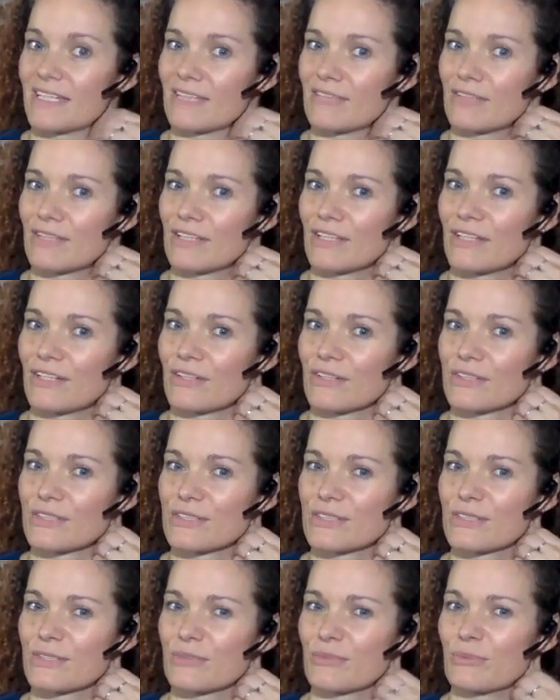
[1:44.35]
Give it a little
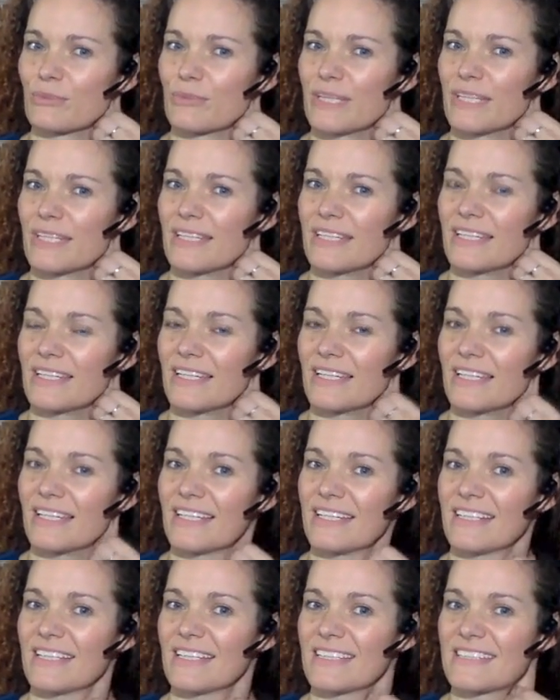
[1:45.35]

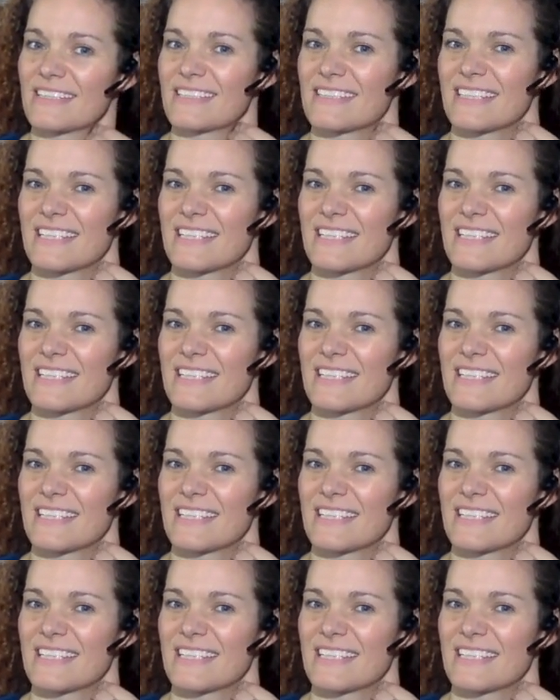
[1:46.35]
squeeze.